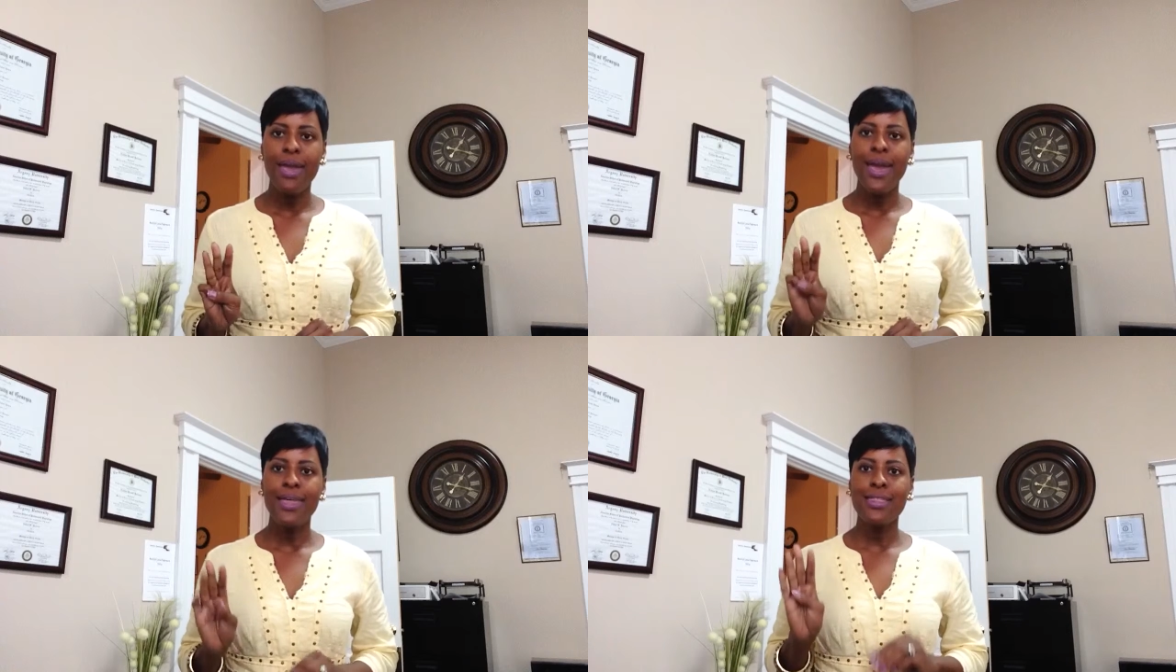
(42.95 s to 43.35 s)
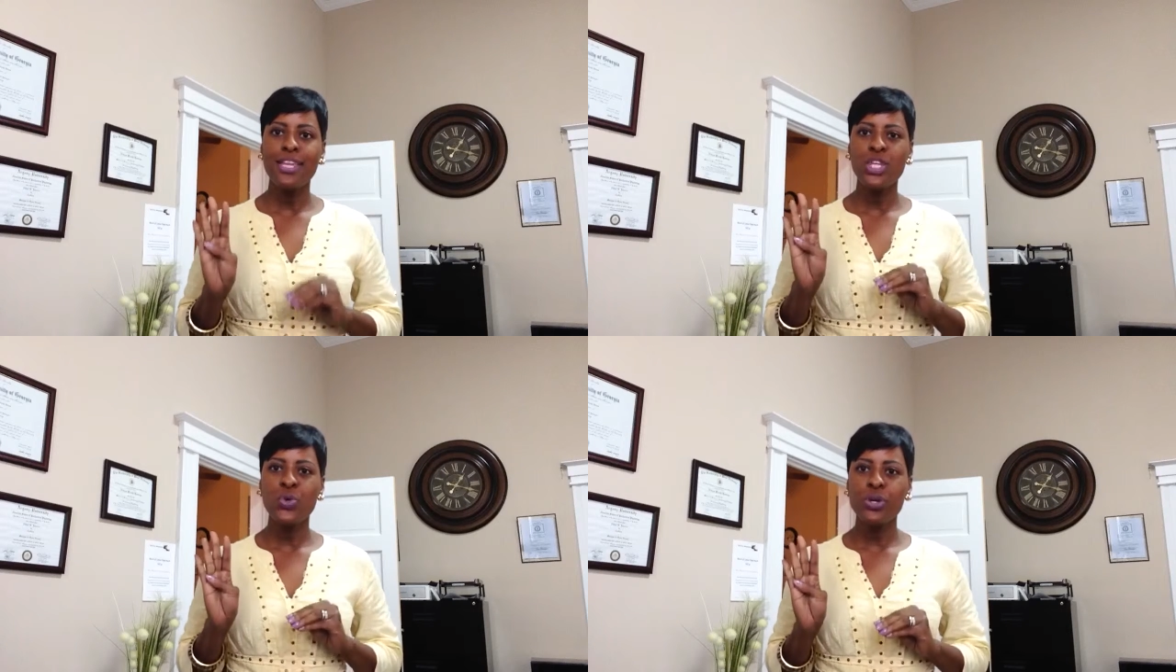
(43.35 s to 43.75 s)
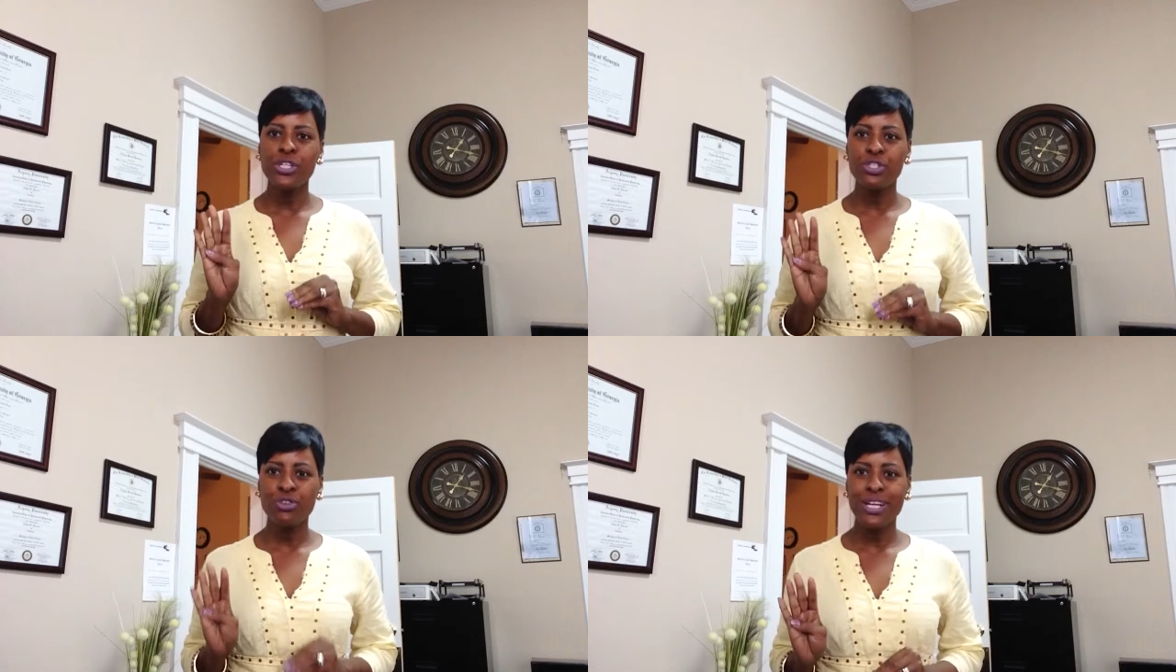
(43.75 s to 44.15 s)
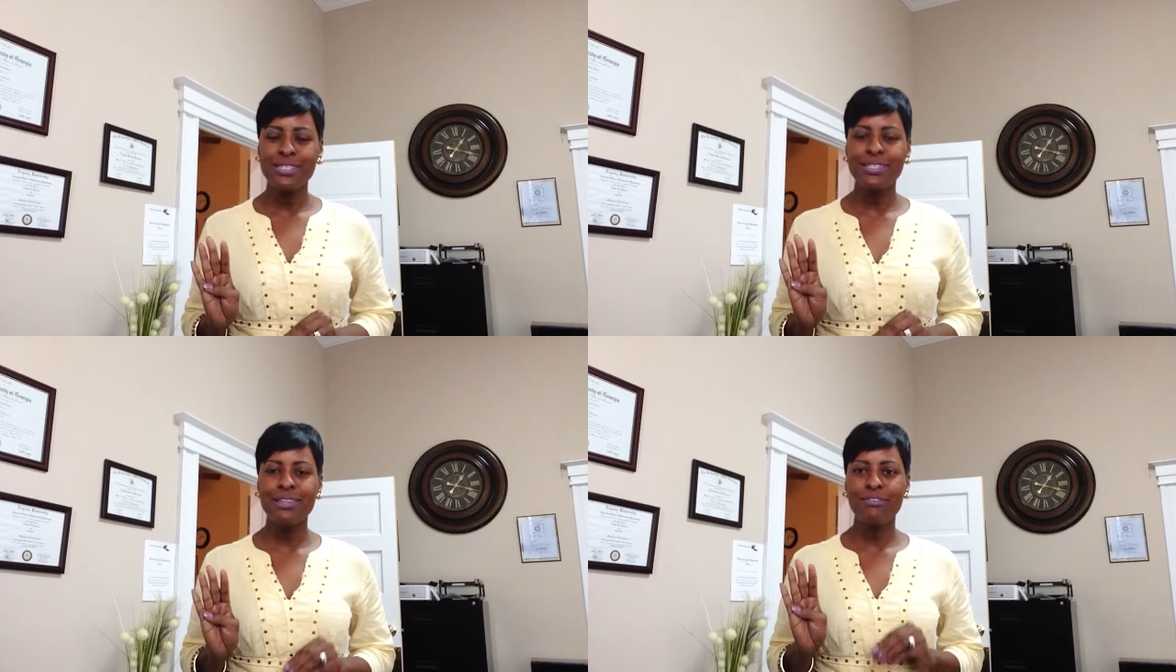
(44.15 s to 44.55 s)
And then you
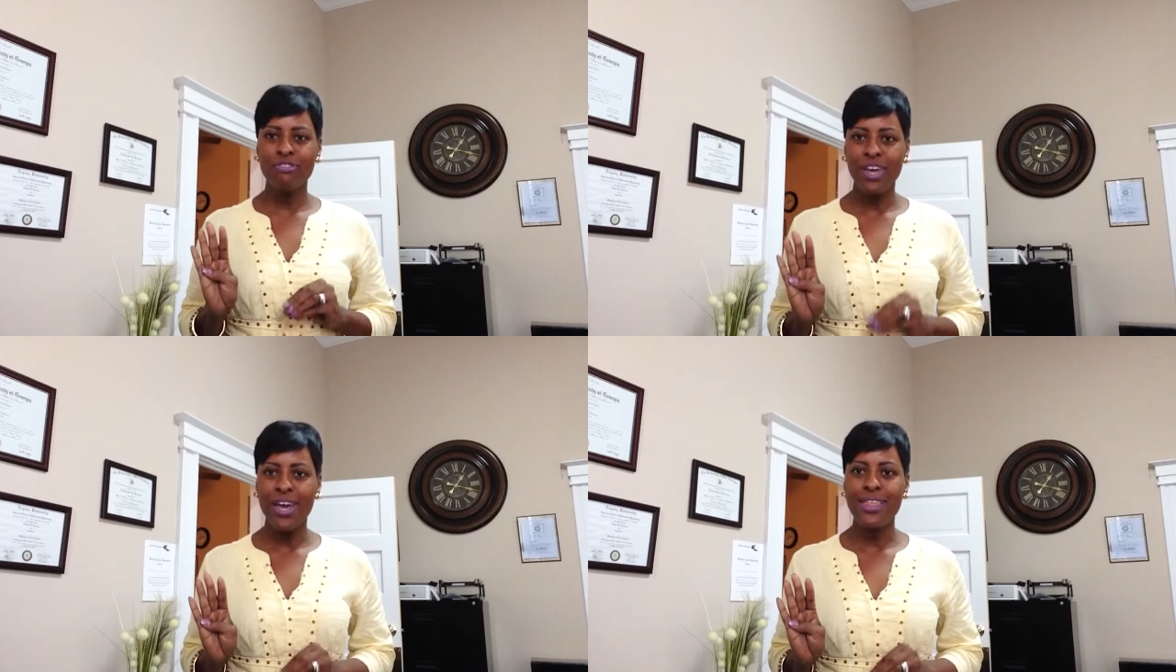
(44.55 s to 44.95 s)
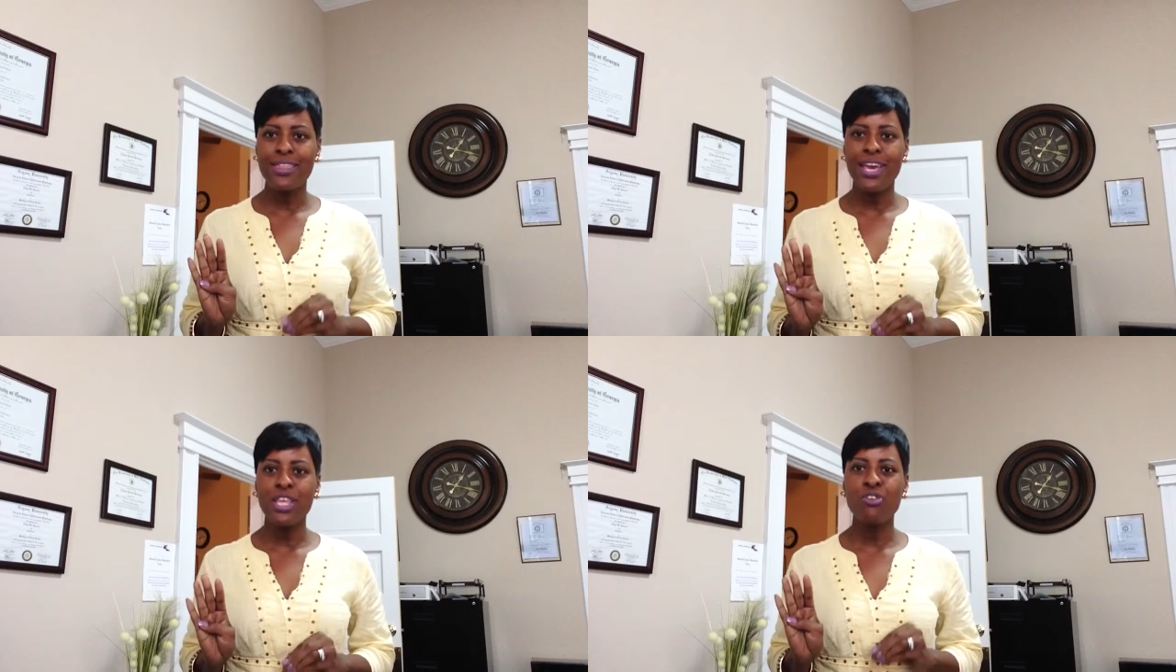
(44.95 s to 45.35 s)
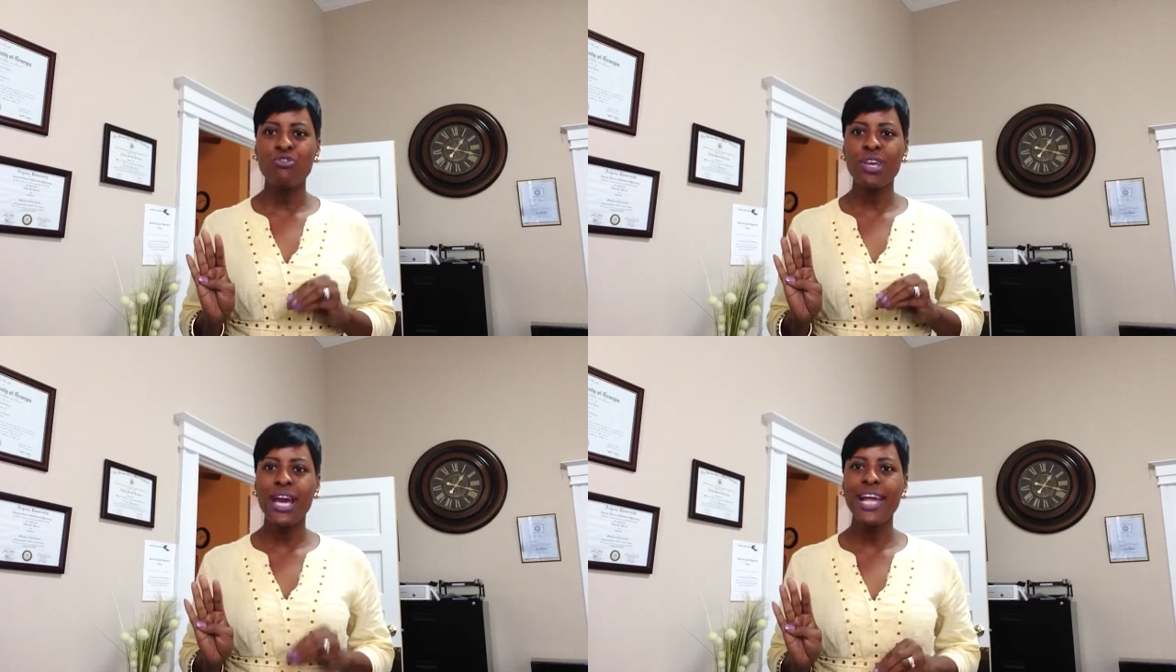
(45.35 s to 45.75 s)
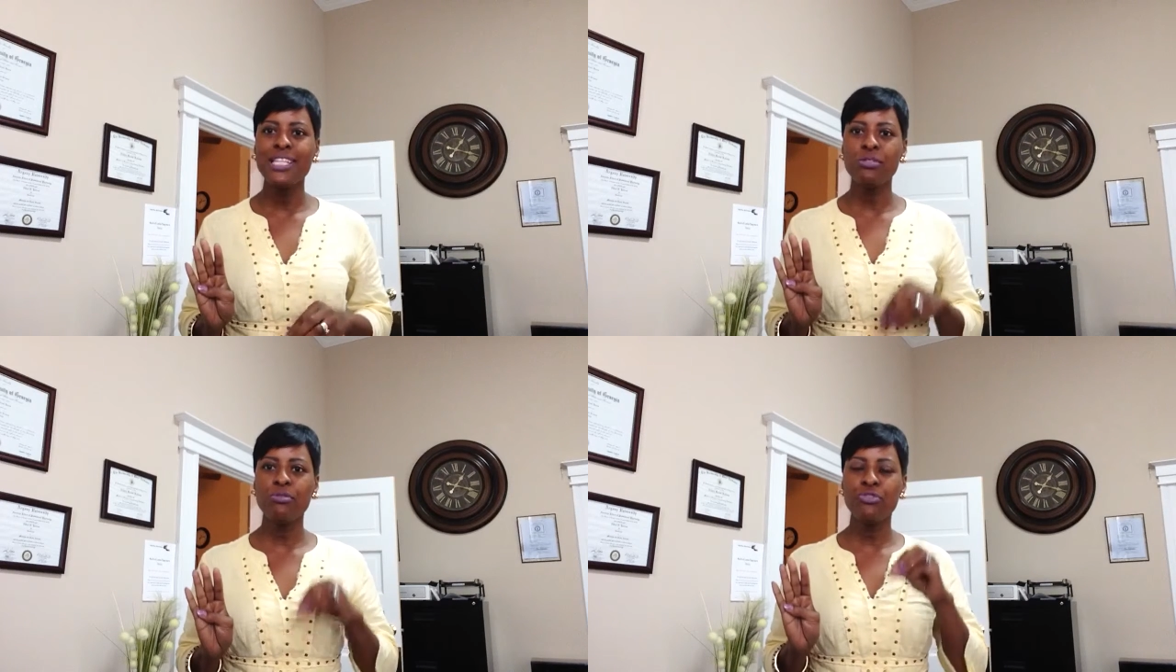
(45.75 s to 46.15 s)
address the fact that you've
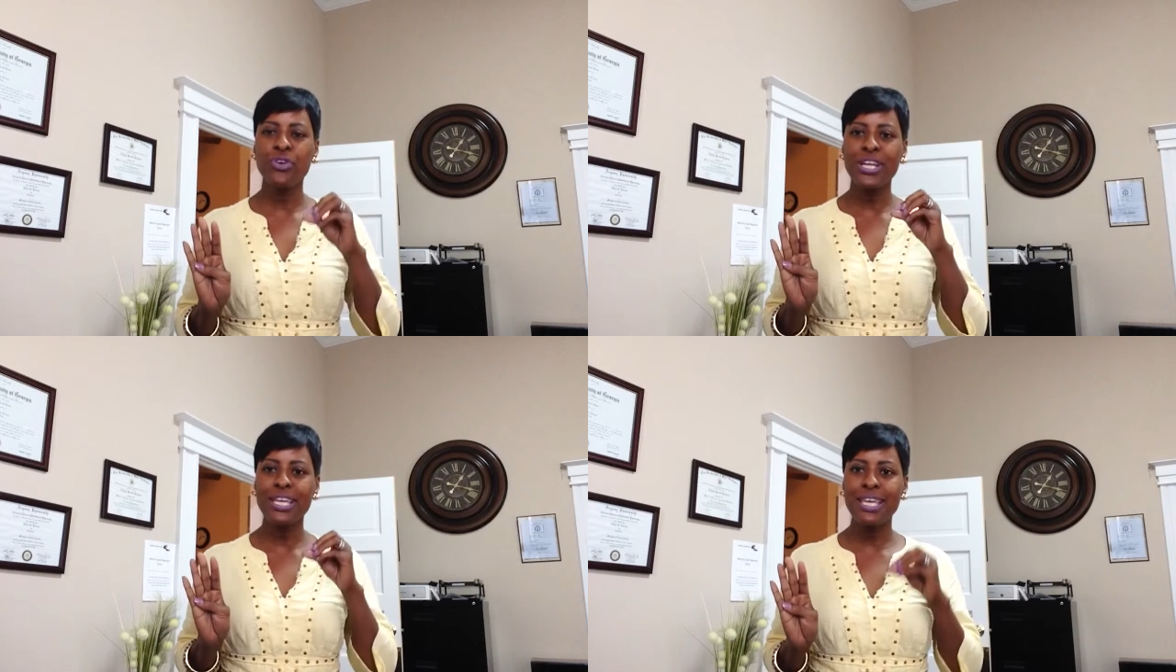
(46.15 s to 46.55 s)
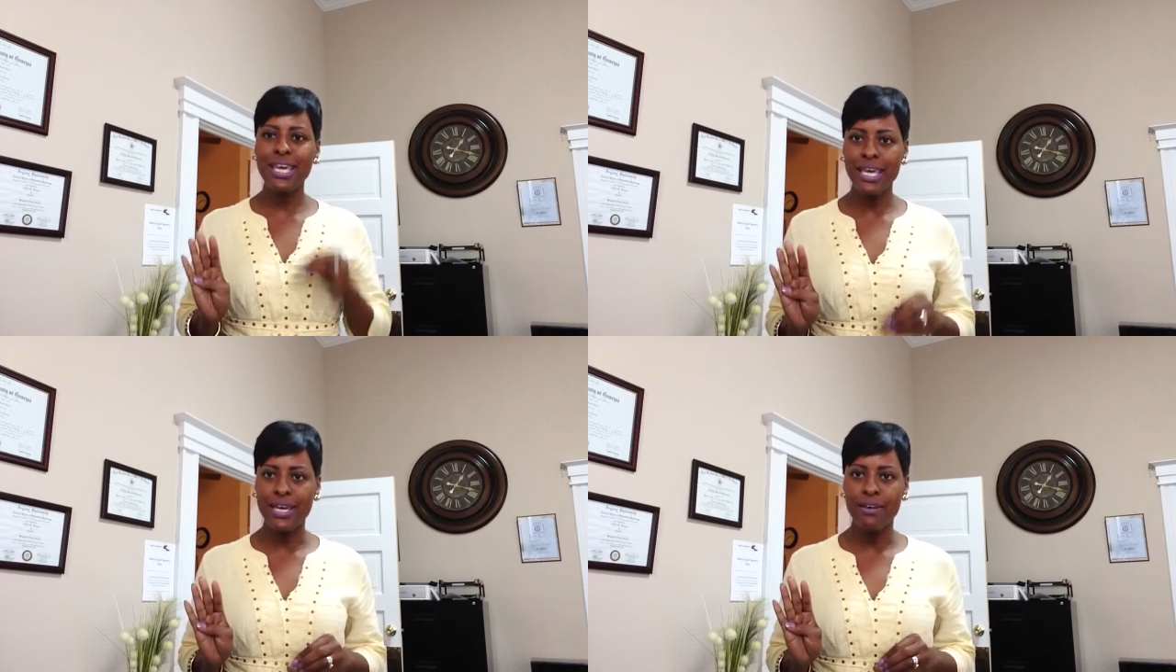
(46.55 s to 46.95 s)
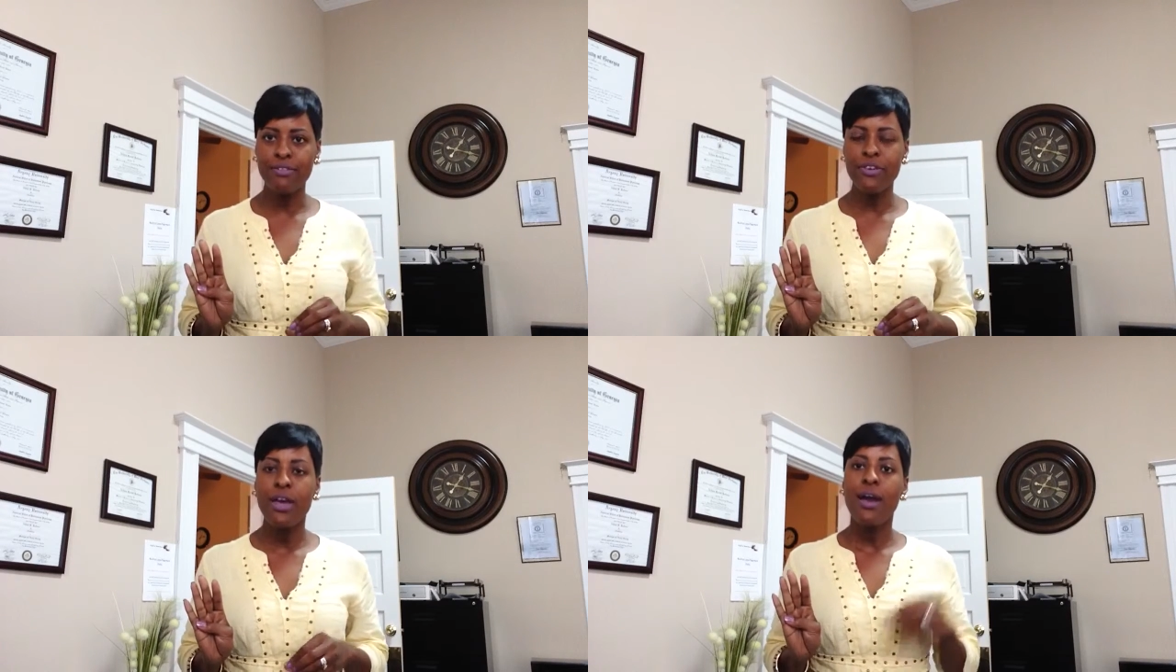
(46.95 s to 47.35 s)
got to forgive